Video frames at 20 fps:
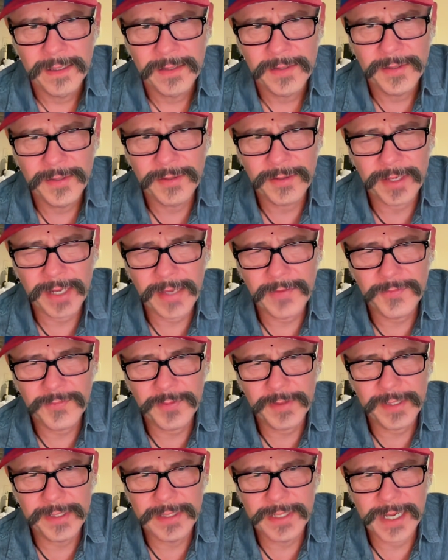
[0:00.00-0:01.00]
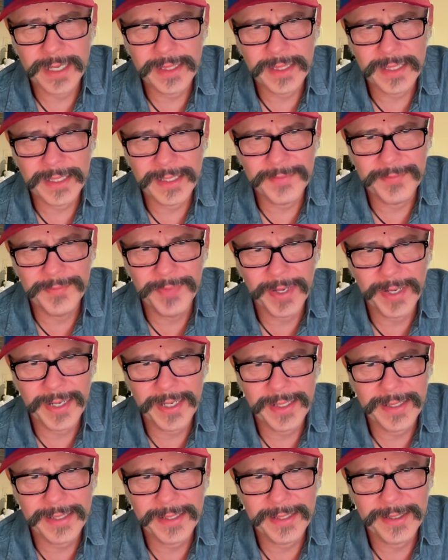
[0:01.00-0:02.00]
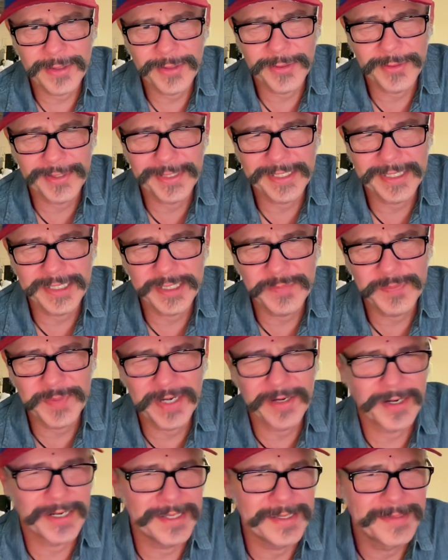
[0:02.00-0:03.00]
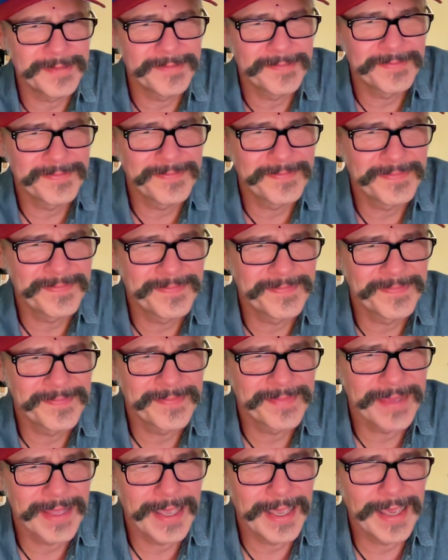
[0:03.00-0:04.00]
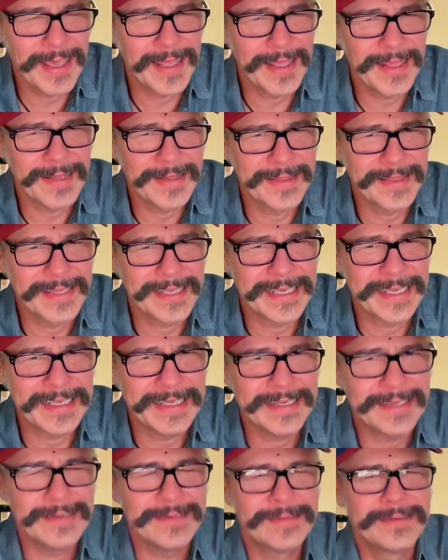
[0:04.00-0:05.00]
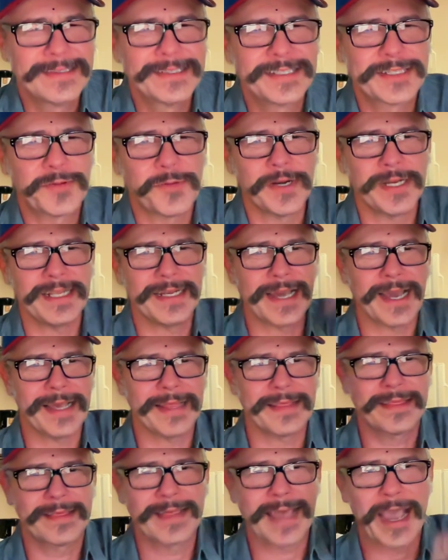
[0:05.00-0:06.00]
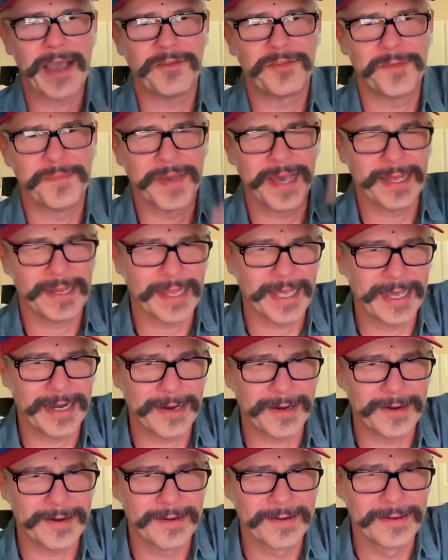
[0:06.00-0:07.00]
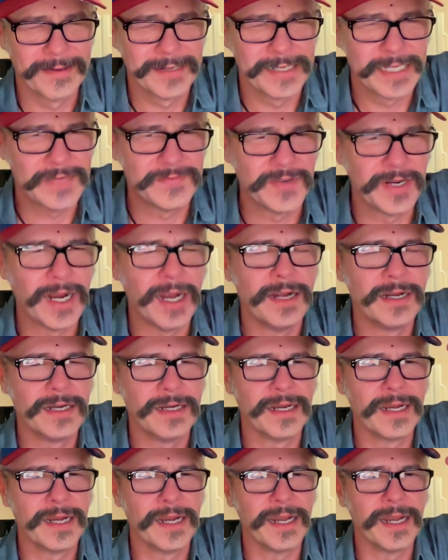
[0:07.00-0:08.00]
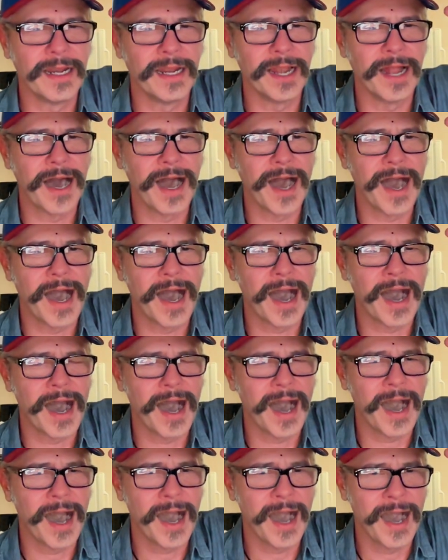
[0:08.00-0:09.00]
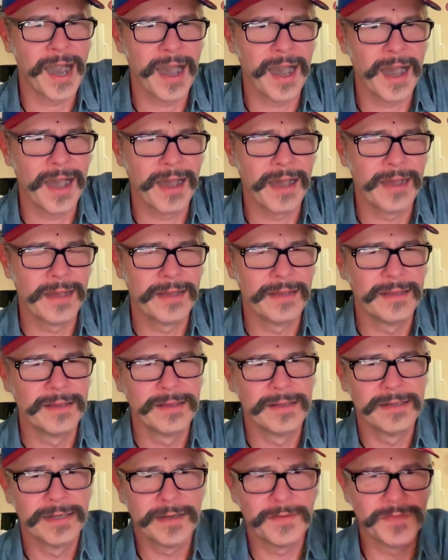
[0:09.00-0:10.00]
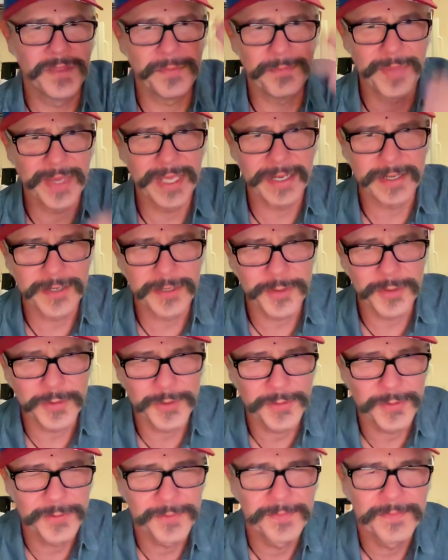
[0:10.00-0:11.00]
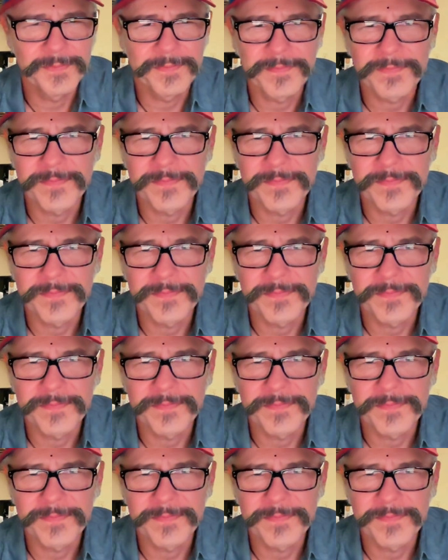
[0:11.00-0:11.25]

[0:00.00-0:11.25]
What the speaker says: you're left with nothing but the Holy Spirit and the 29th alphabet letter of La, of the Bindu.